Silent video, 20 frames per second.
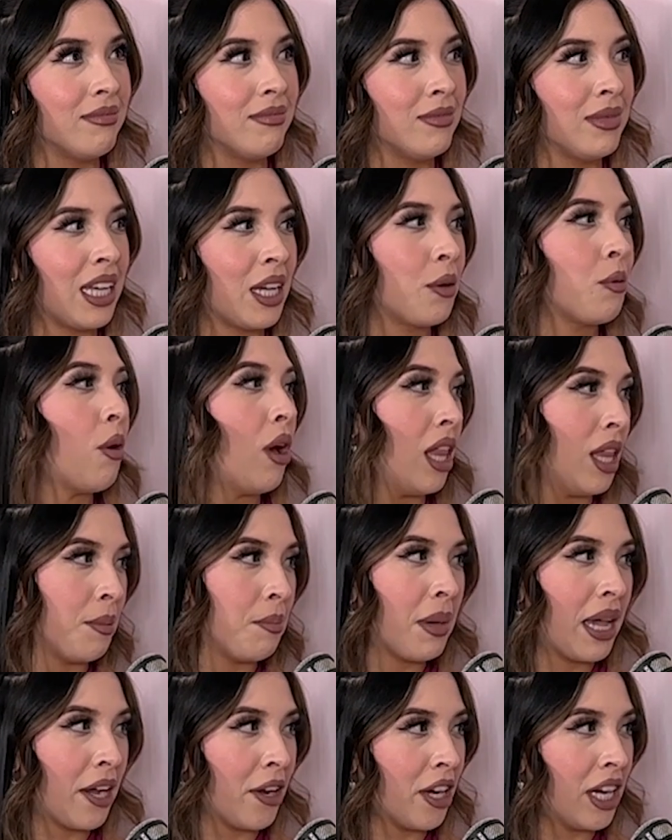Like while I'm
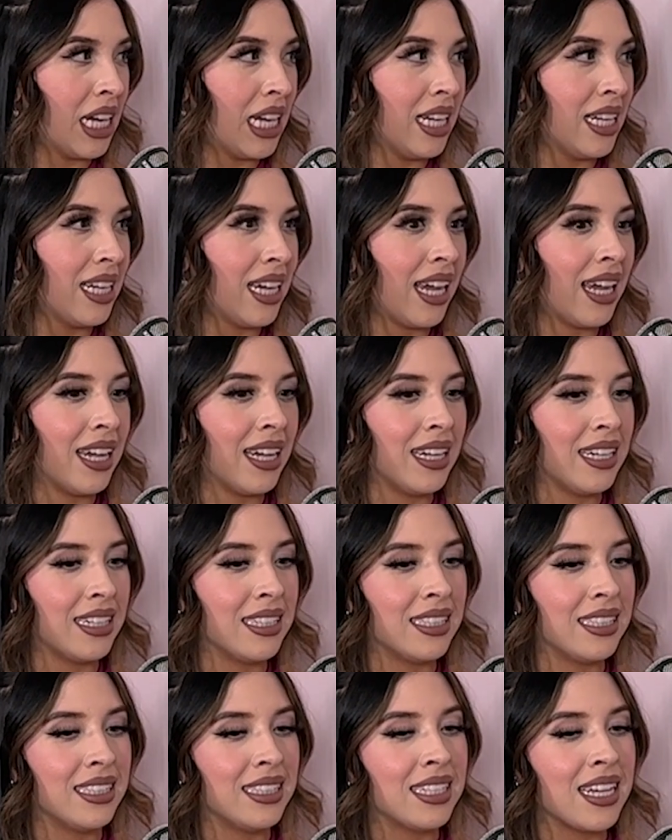married,
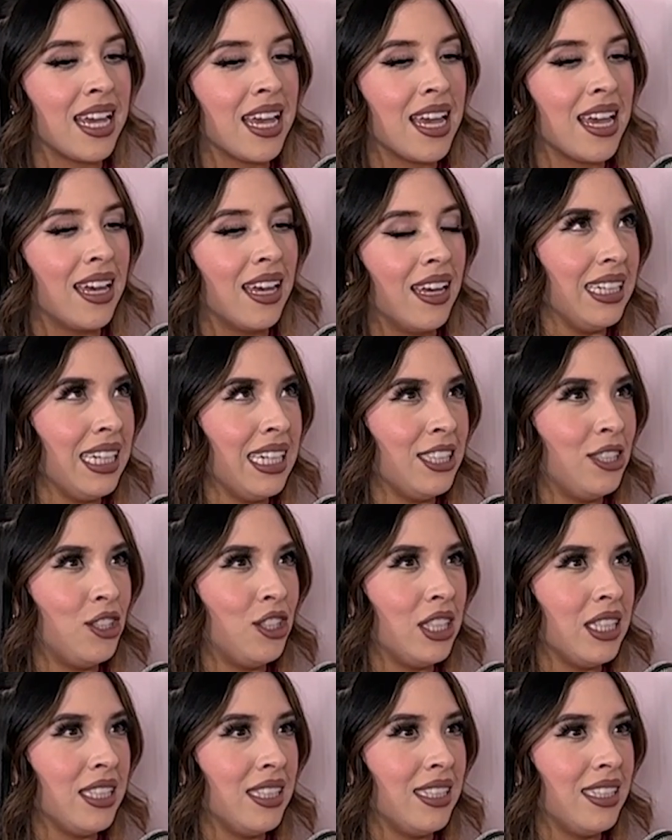and it's
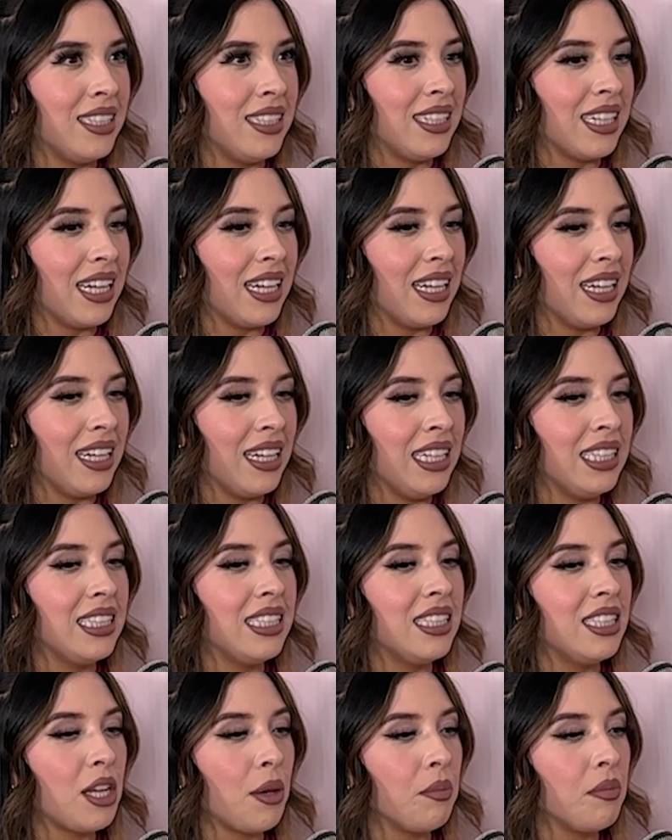
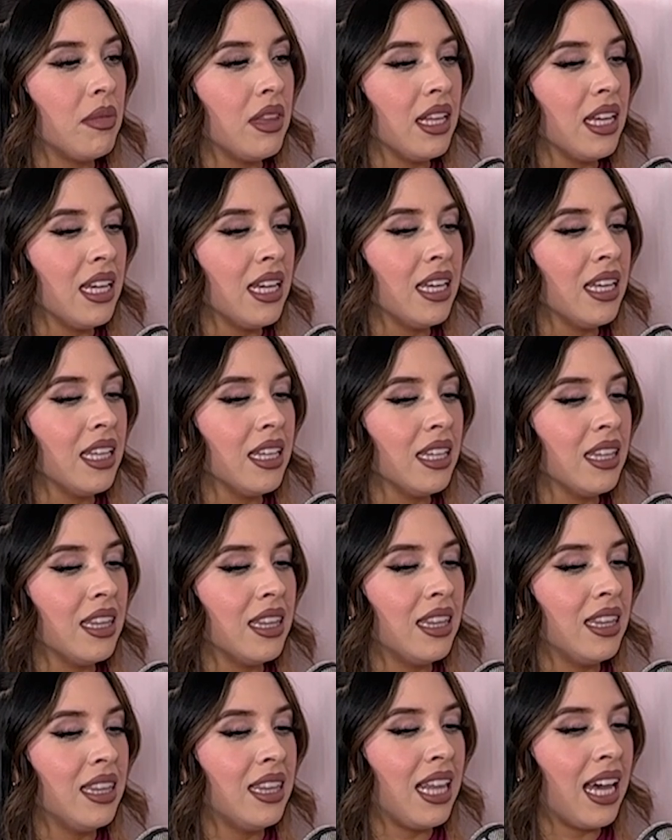something
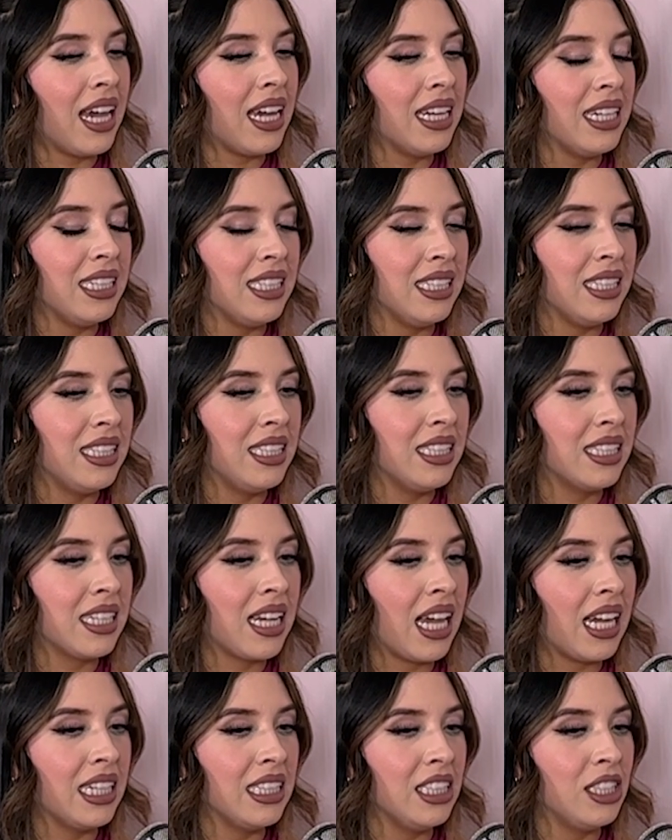that is
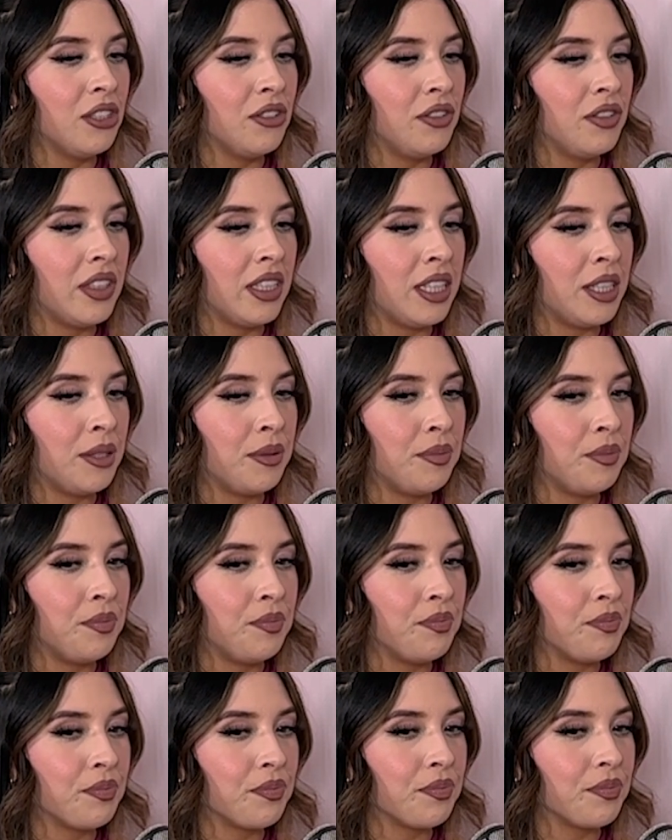kind of
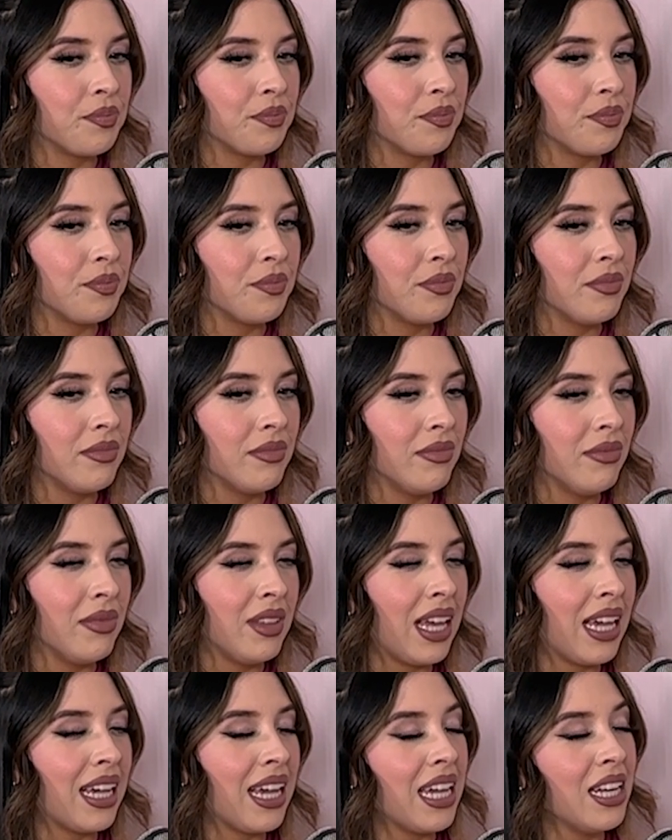
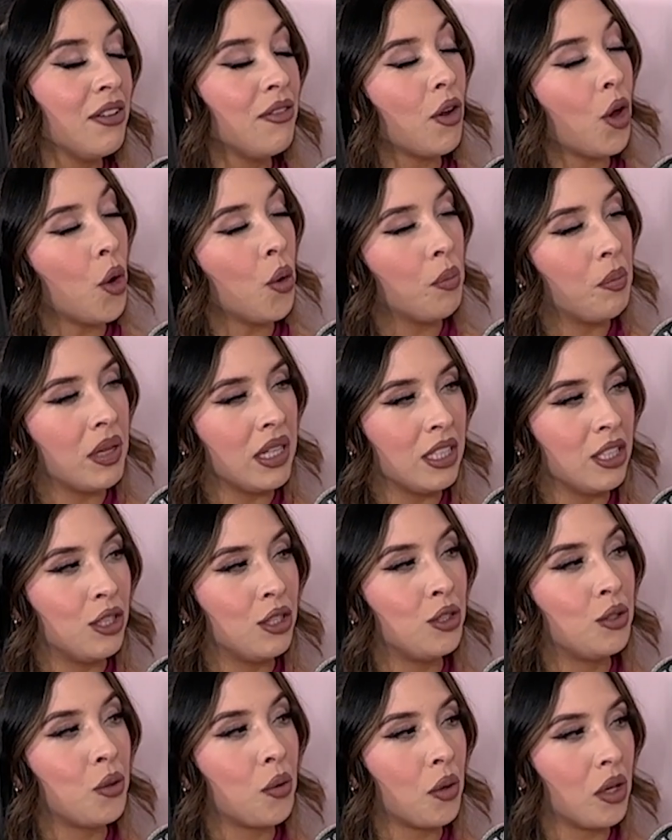that kind of opens
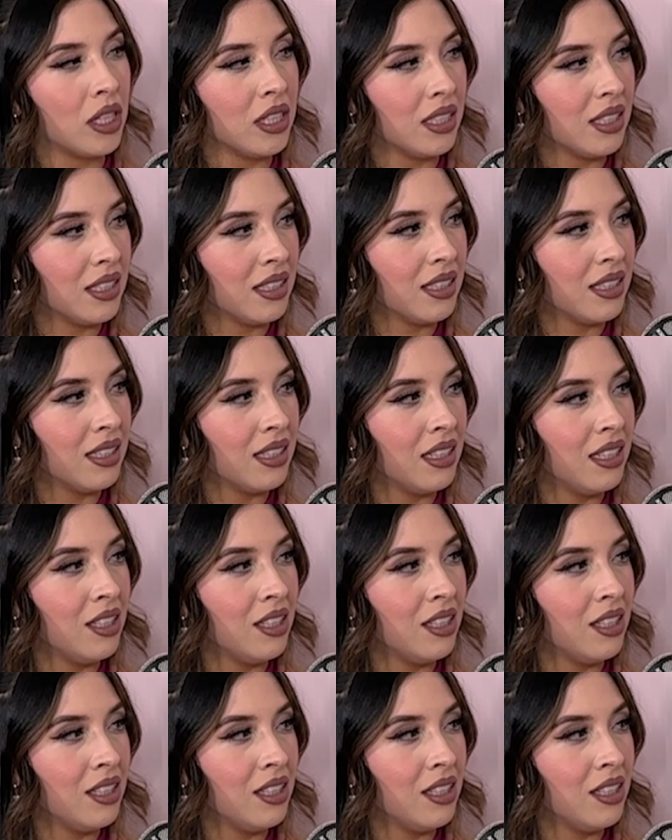doors.